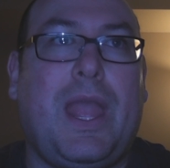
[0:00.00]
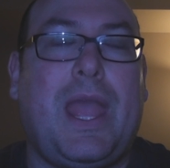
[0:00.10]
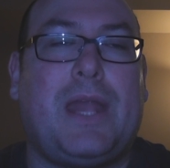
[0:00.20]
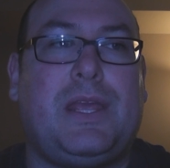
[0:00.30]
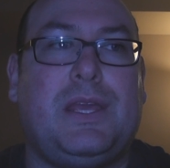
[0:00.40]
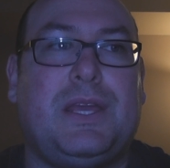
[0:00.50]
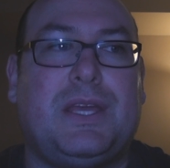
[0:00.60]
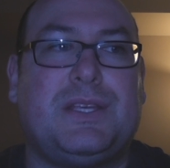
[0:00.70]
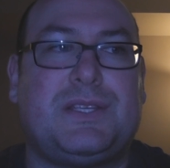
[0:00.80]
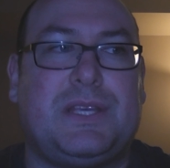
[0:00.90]
and he
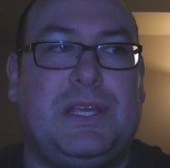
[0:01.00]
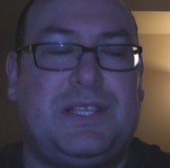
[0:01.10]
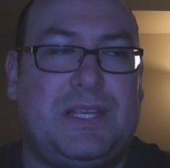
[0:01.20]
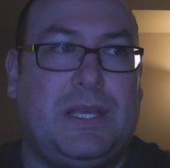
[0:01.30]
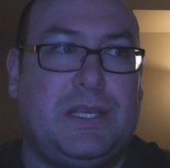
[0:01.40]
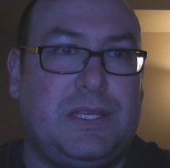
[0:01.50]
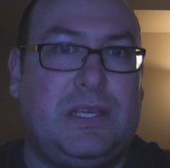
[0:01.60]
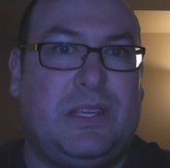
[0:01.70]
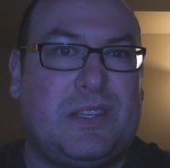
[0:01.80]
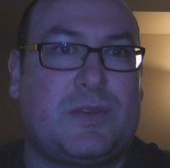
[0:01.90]
is he's he,
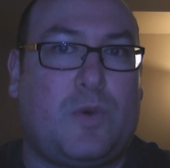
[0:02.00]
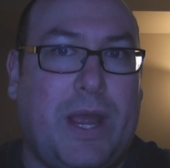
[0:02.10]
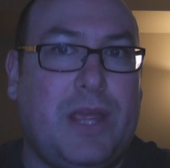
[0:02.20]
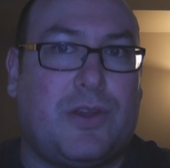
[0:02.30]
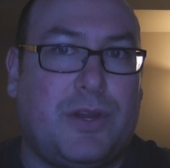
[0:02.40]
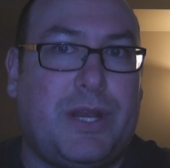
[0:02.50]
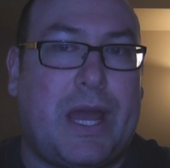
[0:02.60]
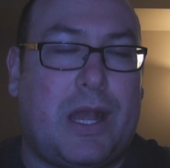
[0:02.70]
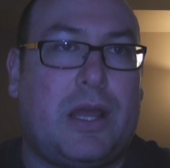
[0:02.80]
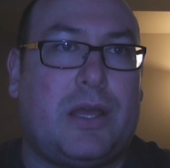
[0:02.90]
he's quite good
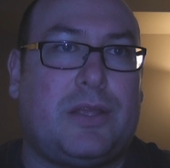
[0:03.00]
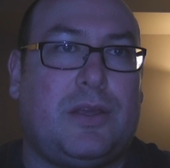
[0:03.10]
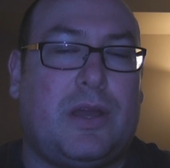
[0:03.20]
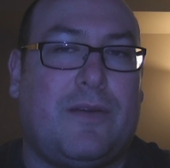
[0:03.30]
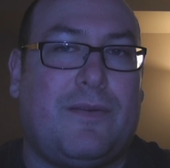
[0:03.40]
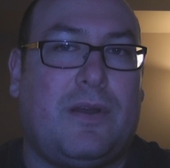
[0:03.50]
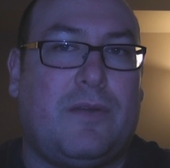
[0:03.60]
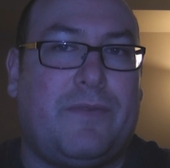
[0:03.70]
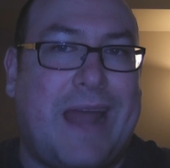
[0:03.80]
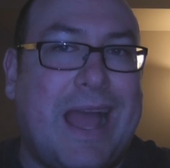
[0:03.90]
at uh,
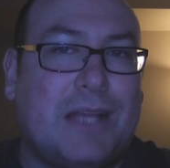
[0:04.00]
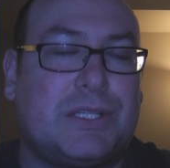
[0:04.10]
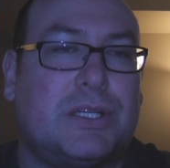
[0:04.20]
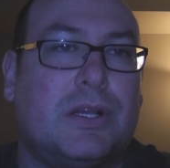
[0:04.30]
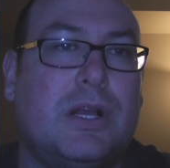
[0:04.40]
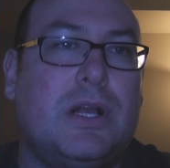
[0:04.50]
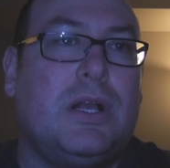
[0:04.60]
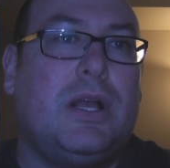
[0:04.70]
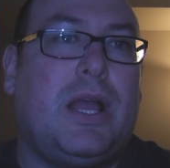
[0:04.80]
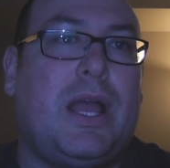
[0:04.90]
of an actor
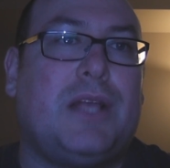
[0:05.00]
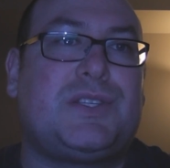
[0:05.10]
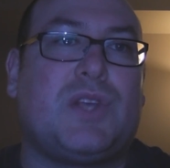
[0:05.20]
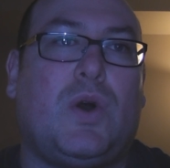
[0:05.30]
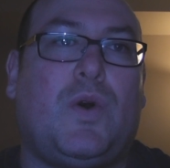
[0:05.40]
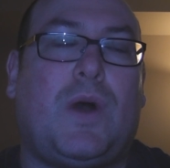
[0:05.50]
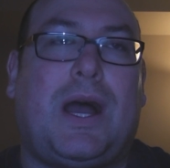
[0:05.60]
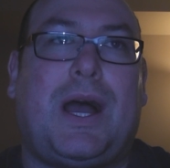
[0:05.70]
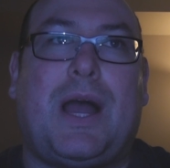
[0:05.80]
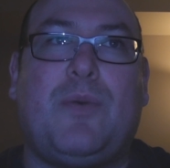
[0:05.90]
so
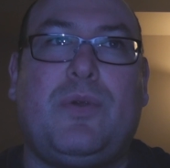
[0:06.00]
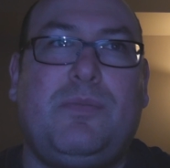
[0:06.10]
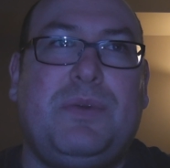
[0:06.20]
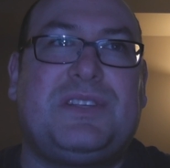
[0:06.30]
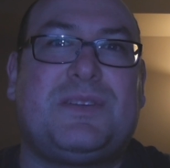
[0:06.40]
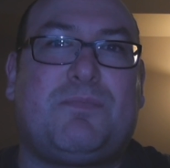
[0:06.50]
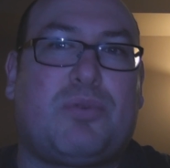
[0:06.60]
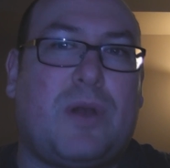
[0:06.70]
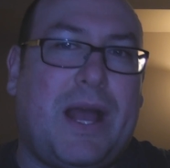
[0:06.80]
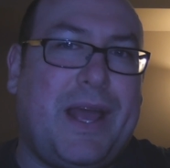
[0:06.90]
i wouldn't be
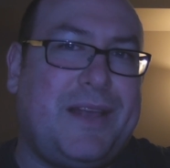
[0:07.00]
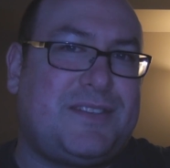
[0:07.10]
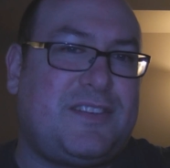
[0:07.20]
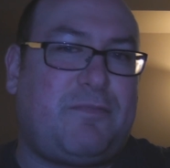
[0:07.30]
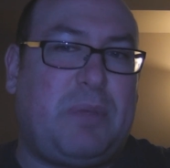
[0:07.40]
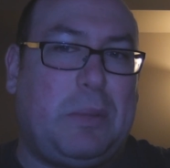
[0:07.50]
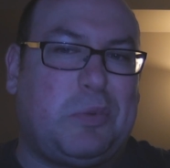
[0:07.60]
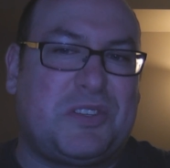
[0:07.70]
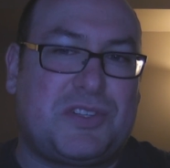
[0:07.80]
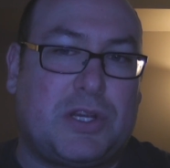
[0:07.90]
surprised if
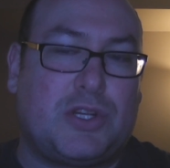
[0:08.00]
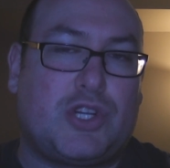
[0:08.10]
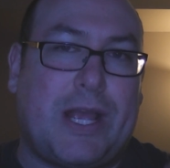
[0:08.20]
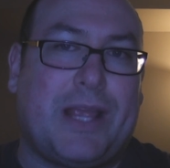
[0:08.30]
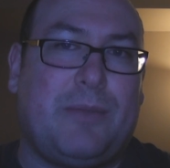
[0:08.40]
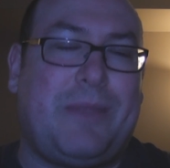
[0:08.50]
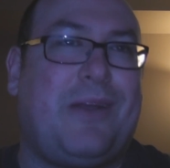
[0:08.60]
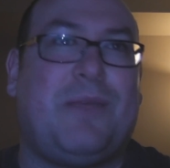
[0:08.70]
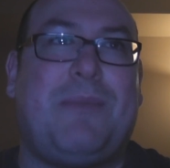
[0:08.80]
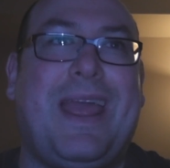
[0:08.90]
people start tracking him
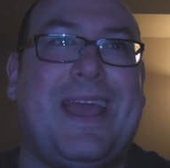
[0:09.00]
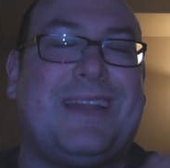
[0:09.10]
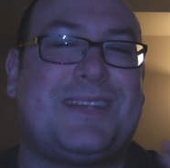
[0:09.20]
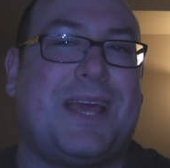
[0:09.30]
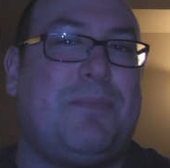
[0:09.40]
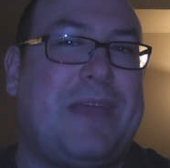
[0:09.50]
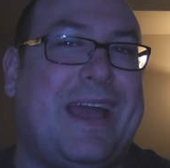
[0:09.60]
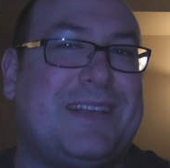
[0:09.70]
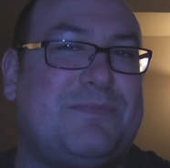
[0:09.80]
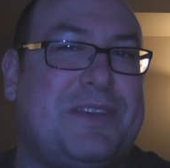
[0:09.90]
down he may get
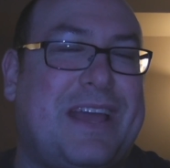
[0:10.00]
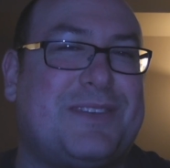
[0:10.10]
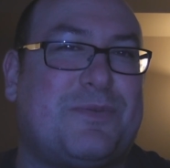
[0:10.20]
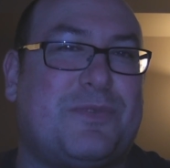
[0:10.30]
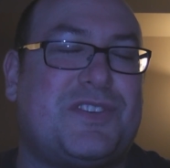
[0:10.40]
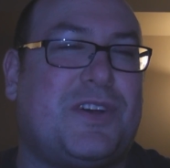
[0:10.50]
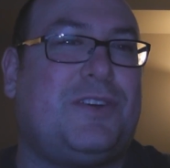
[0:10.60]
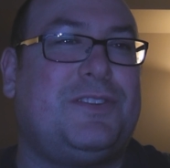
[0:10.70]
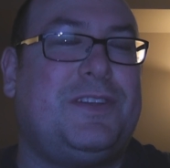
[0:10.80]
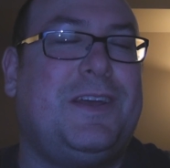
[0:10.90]
typecast as a
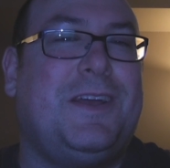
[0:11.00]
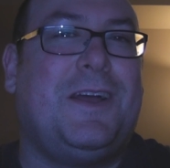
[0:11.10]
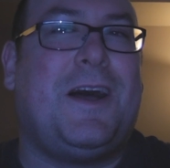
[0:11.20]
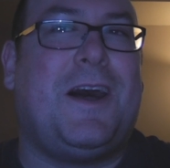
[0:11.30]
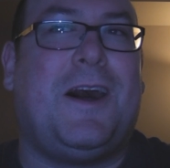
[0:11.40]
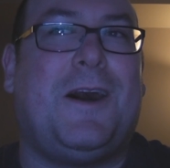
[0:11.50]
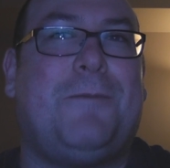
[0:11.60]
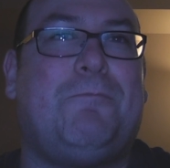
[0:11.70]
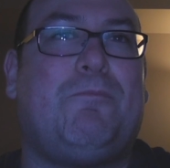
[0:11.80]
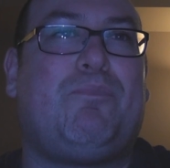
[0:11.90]
result
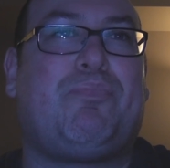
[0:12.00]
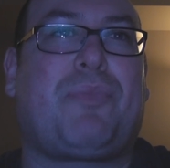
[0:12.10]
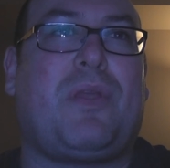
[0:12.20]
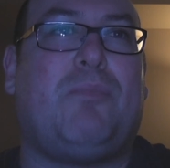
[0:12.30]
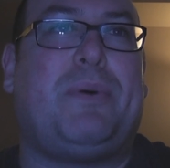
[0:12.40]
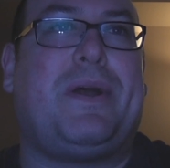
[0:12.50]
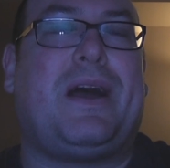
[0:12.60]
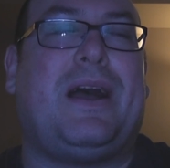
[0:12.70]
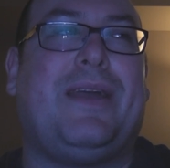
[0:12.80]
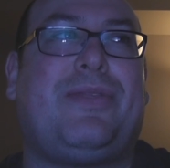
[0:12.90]
um,
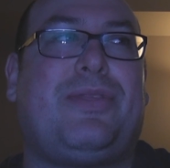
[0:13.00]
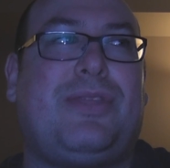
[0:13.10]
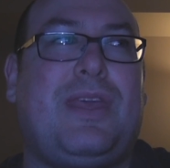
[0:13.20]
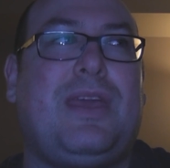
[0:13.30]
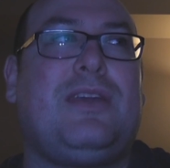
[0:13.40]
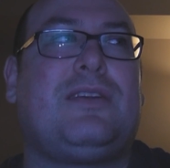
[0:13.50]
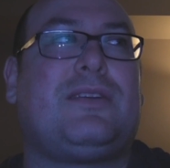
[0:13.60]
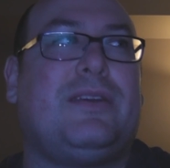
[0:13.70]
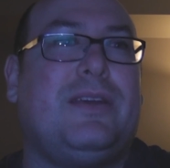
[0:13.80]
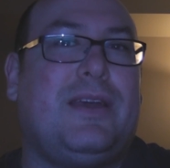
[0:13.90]
but i
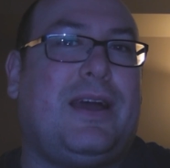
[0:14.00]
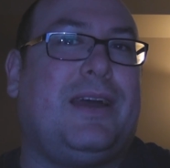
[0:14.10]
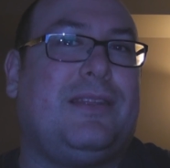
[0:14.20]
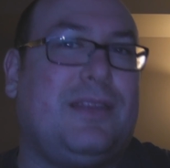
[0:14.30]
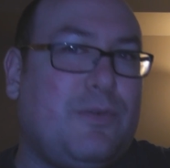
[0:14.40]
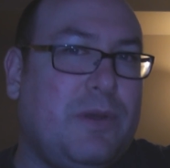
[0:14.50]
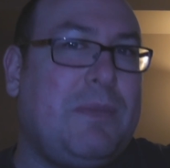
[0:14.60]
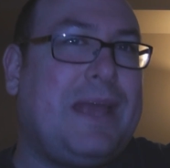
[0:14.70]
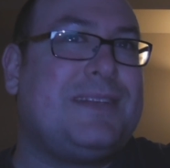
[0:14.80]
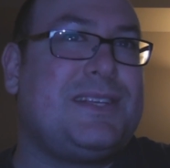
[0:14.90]
think i think we
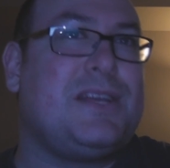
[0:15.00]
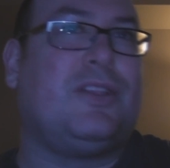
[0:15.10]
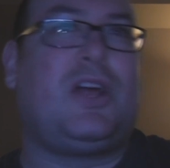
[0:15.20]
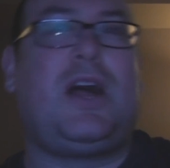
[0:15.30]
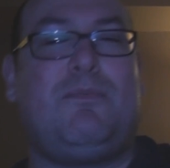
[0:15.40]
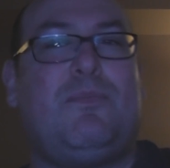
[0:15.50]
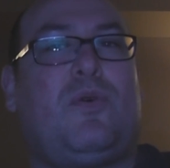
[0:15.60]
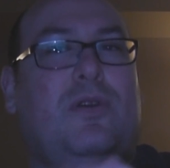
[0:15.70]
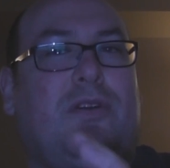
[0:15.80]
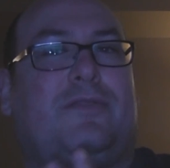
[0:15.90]
may see a lot
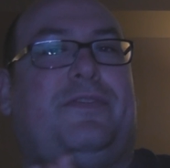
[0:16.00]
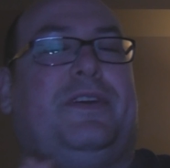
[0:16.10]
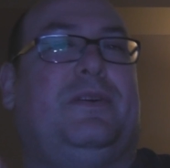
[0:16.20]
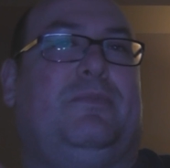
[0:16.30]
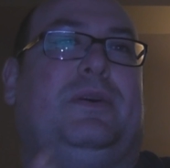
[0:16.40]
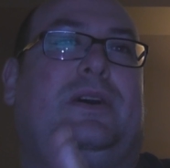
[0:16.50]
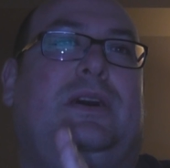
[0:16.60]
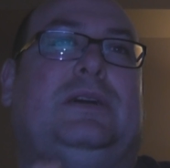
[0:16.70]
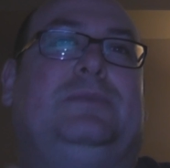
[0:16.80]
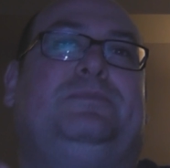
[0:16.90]
more of him
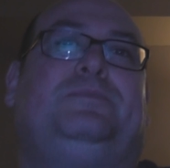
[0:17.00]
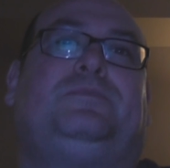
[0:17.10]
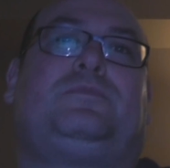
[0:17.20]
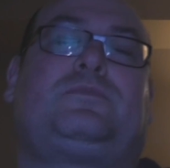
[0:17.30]
um,